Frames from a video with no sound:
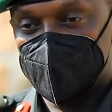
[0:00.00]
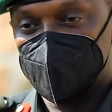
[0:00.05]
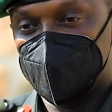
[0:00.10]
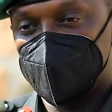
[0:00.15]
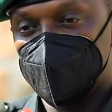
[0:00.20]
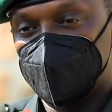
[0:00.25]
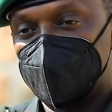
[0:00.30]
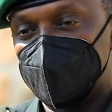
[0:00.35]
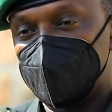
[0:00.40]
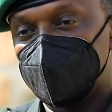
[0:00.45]

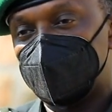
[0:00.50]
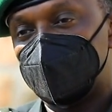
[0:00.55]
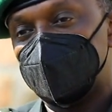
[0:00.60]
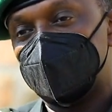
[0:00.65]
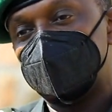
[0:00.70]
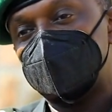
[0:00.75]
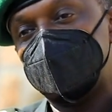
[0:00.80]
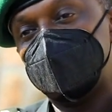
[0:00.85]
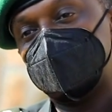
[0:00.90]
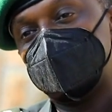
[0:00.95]
when we
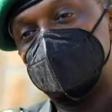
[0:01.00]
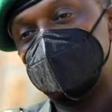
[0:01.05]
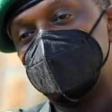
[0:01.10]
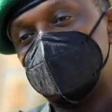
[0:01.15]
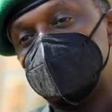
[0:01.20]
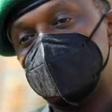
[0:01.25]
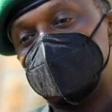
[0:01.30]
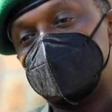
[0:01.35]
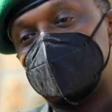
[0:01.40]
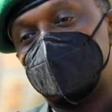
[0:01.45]
deployed
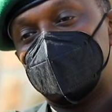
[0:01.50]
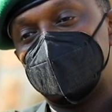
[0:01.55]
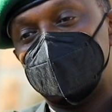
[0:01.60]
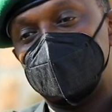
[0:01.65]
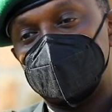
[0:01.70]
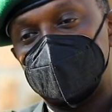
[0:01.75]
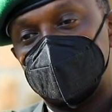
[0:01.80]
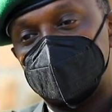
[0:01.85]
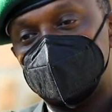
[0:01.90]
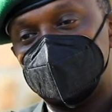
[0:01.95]
in Cabo
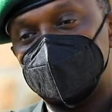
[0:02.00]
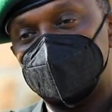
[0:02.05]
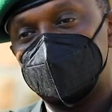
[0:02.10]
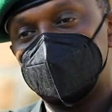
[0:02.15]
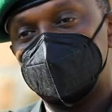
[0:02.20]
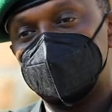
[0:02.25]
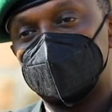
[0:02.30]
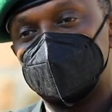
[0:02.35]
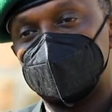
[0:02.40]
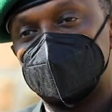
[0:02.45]
Delgado,
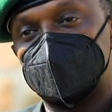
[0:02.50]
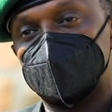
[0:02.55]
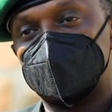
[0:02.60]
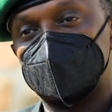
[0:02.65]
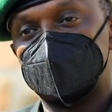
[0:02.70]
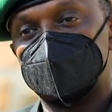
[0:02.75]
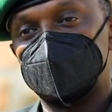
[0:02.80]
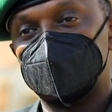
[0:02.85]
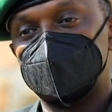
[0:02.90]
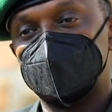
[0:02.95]

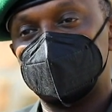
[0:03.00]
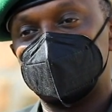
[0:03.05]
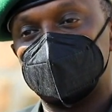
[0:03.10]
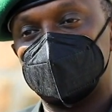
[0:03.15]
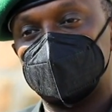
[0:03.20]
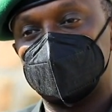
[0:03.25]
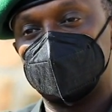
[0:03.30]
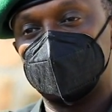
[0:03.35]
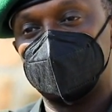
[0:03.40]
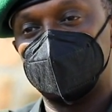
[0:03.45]

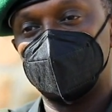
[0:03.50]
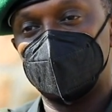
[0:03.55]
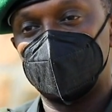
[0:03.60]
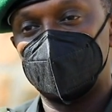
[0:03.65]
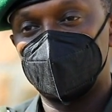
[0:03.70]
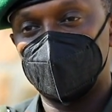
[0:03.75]
northern